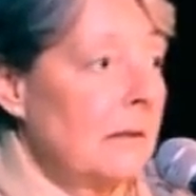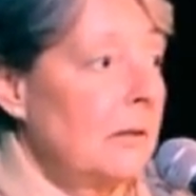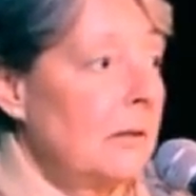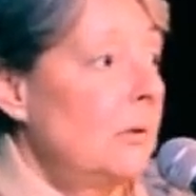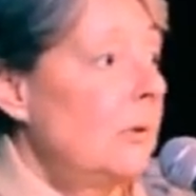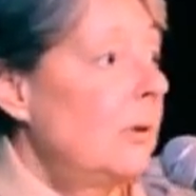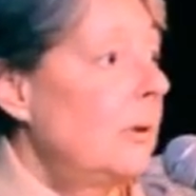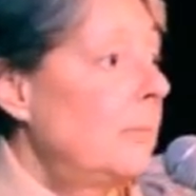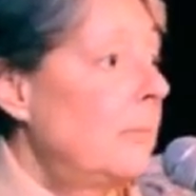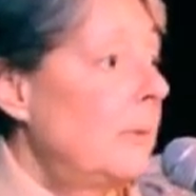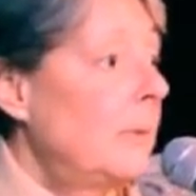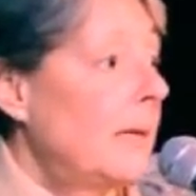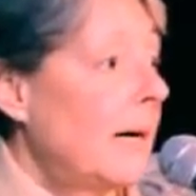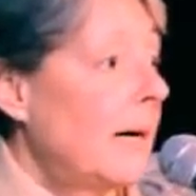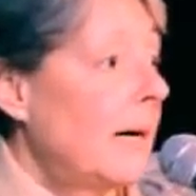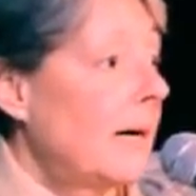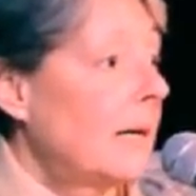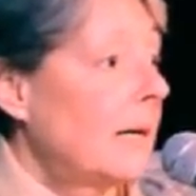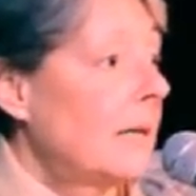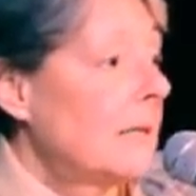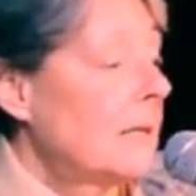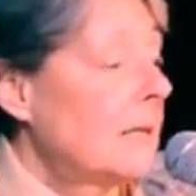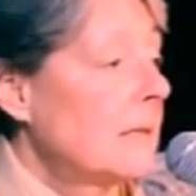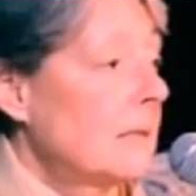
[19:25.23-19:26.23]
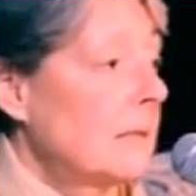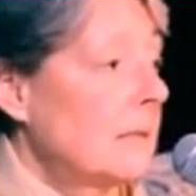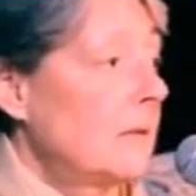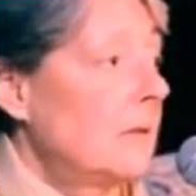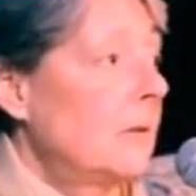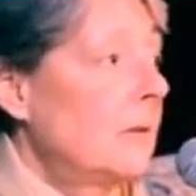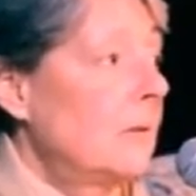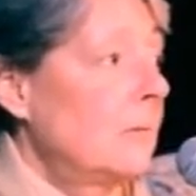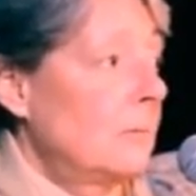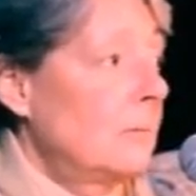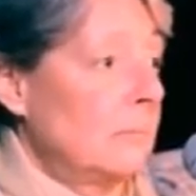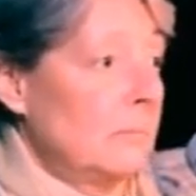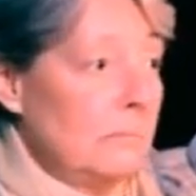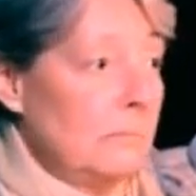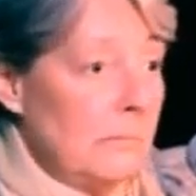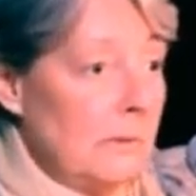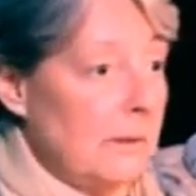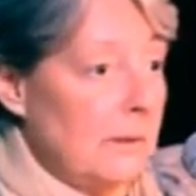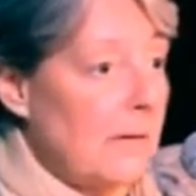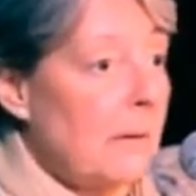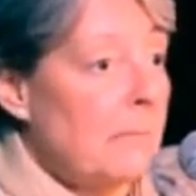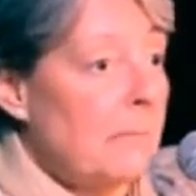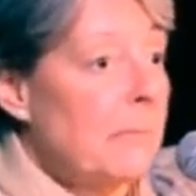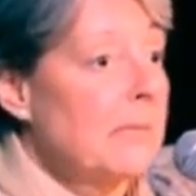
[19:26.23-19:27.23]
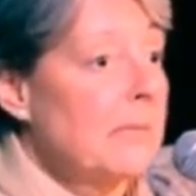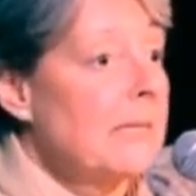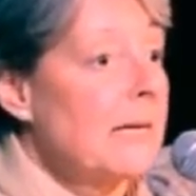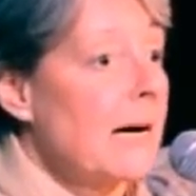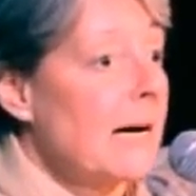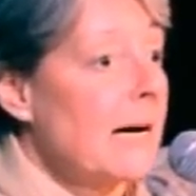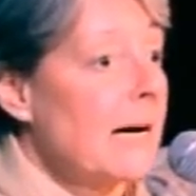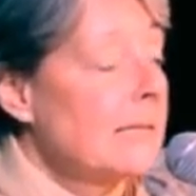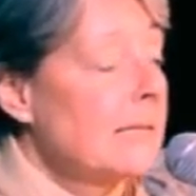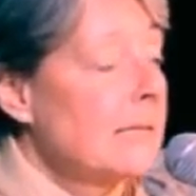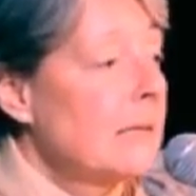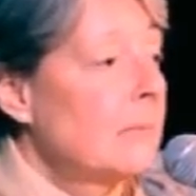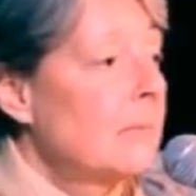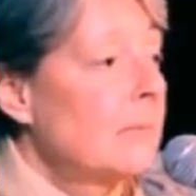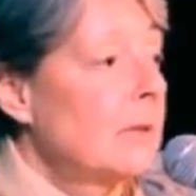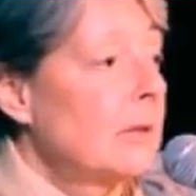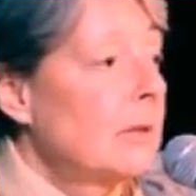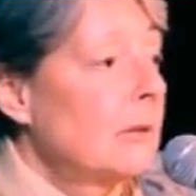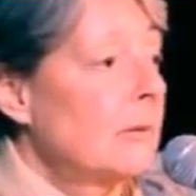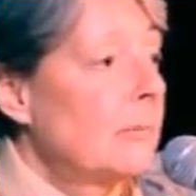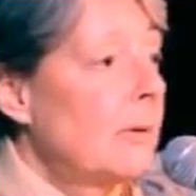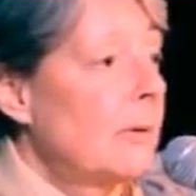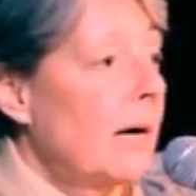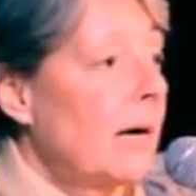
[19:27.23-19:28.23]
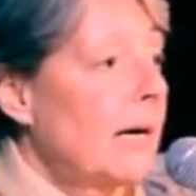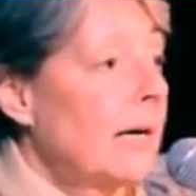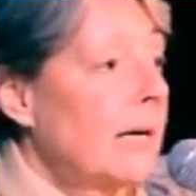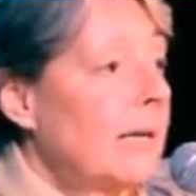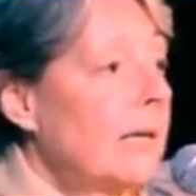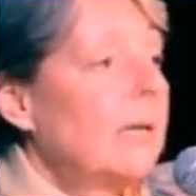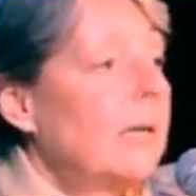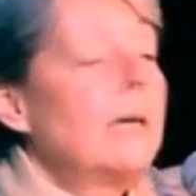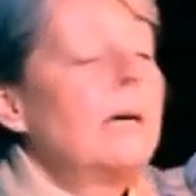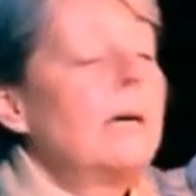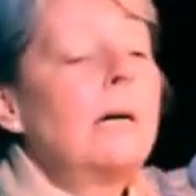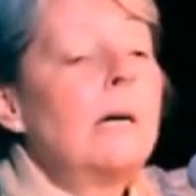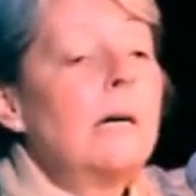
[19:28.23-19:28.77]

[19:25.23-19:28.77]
You eat bananas, you get potassium in your body.